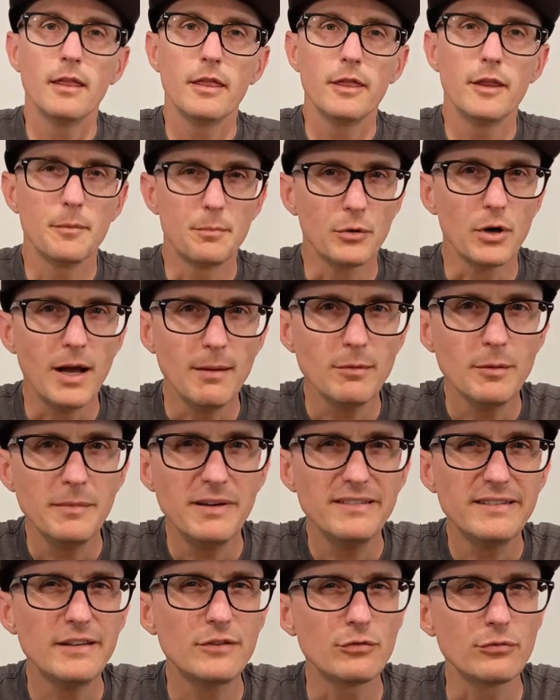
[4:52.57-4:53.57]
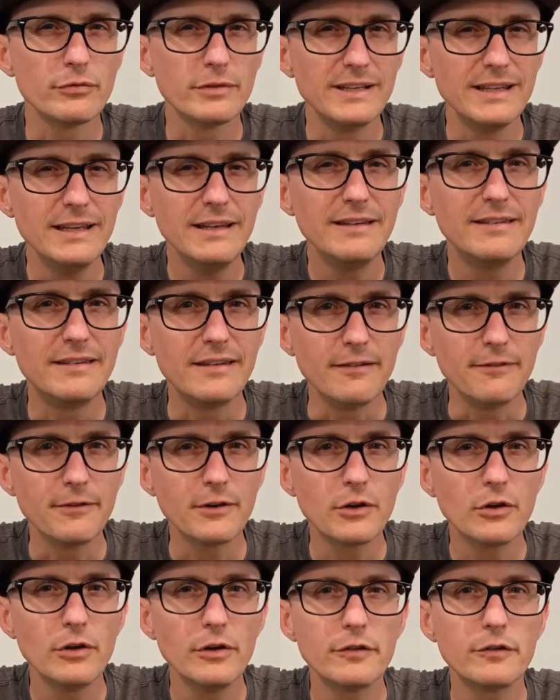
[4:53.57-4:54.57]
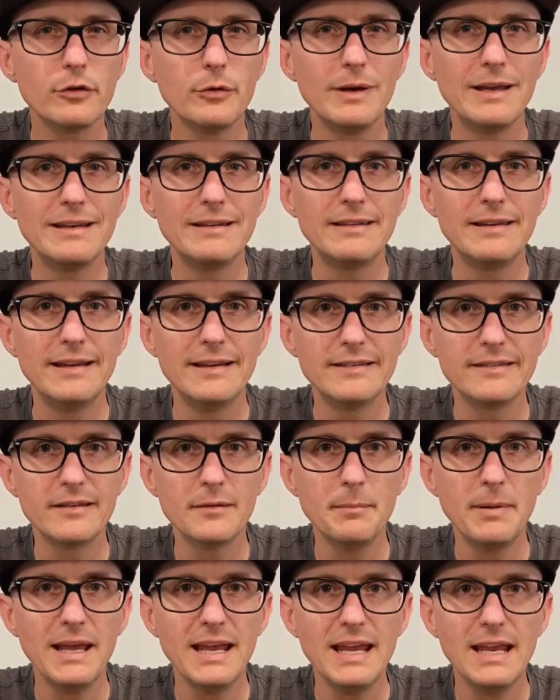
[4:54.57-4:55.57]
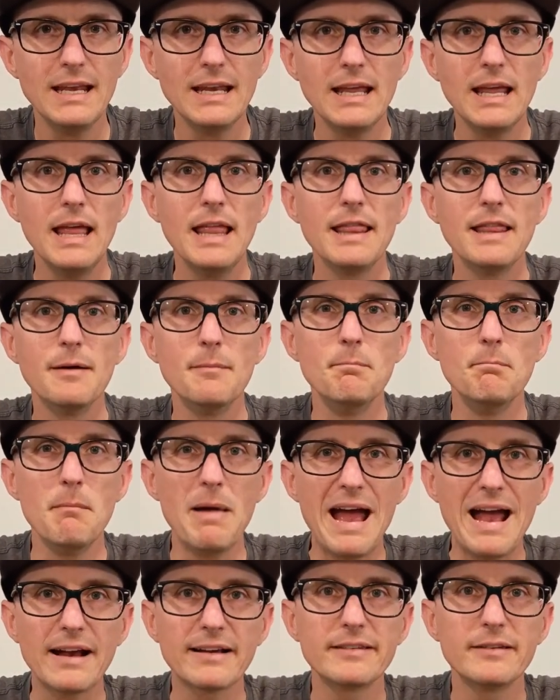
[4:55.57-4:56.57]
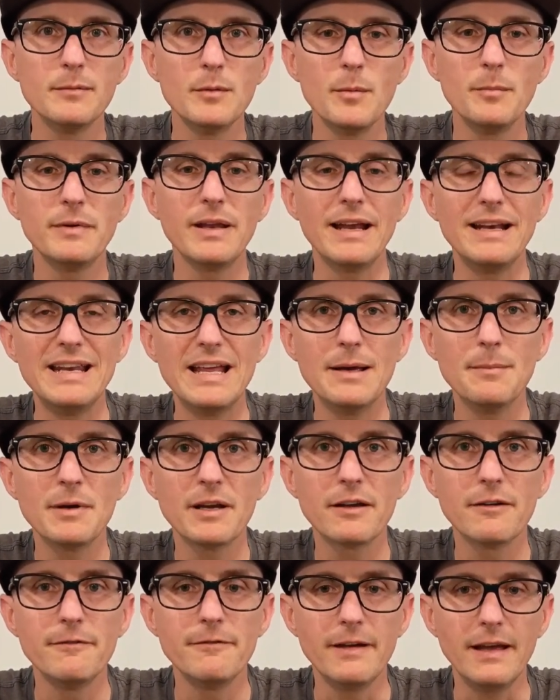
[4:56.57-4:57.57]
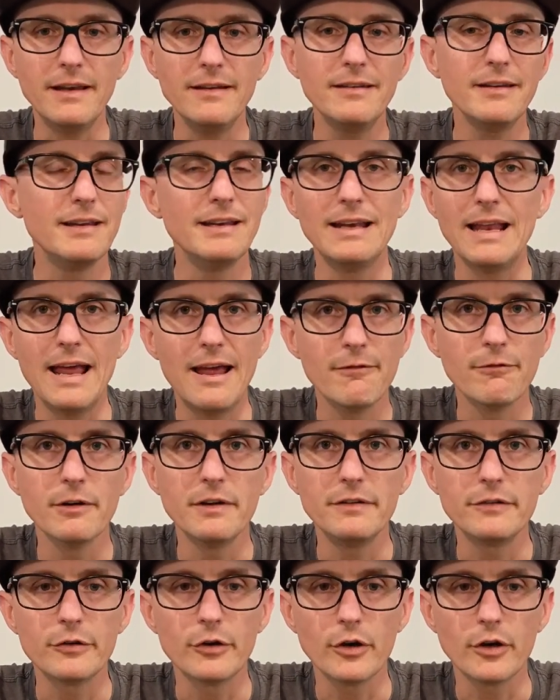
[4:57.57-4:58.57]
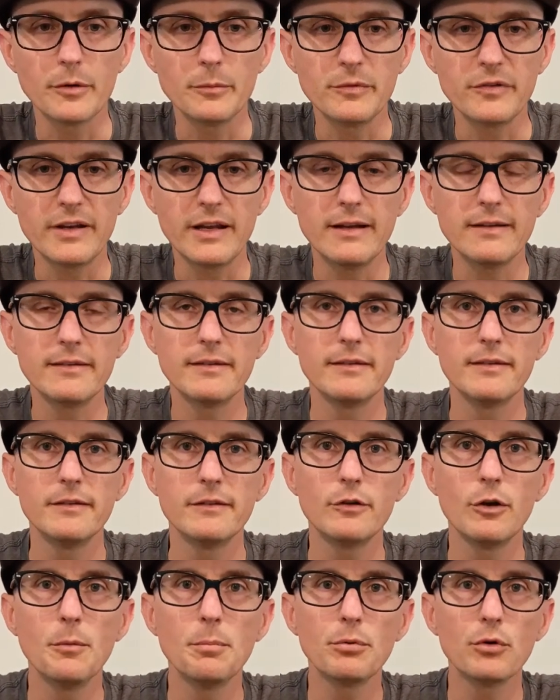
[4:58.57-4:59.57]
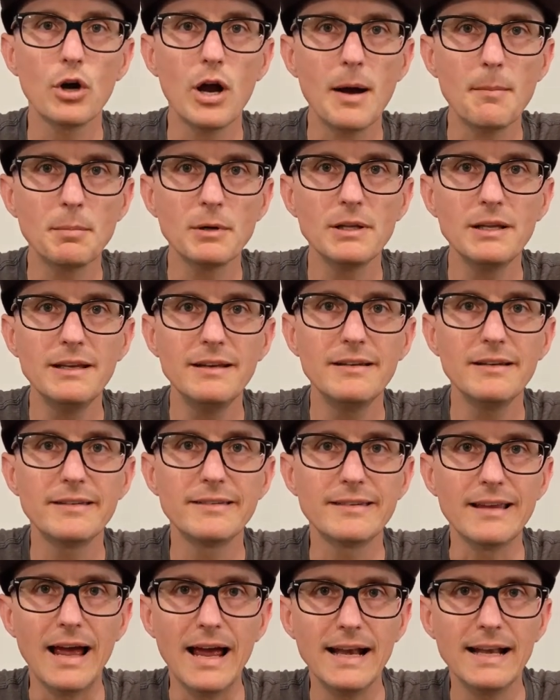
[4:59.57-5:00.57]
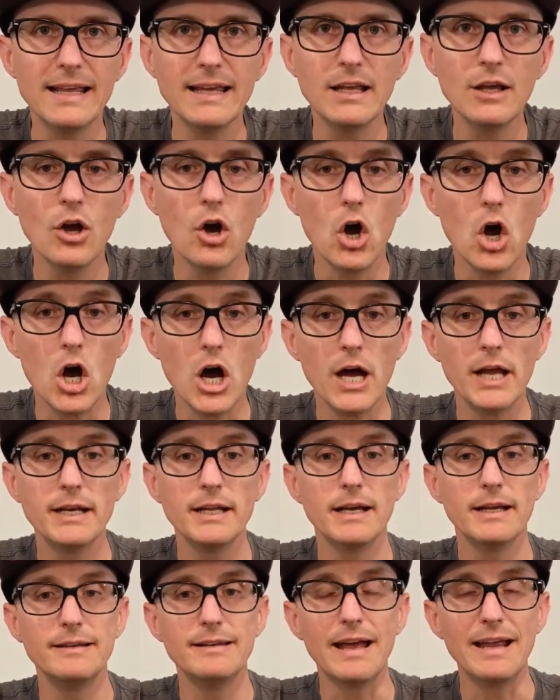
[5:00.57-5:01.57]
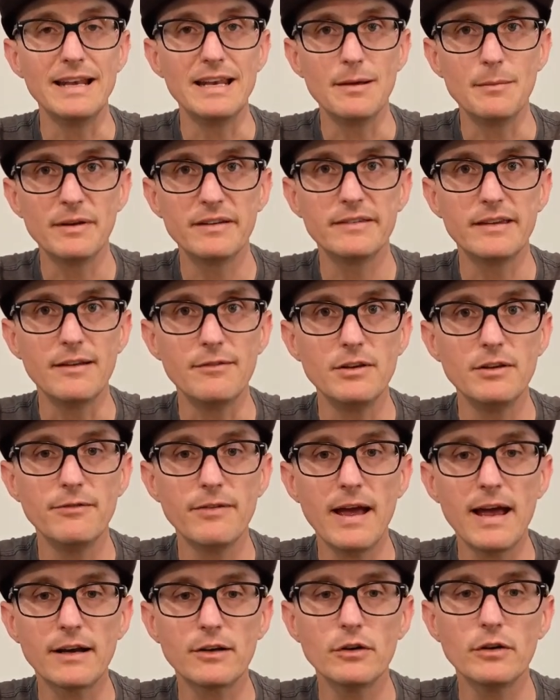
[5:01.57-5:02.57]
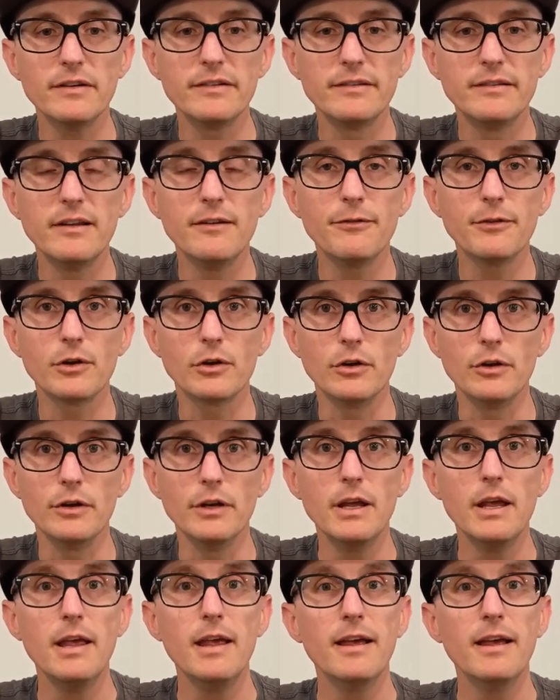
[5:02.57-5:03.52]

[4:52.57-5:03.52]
The problem is it's really difficult to anticipate the maximum dynamic event in every circumstance. So properly deciding on a dynamic safety factor is difficult,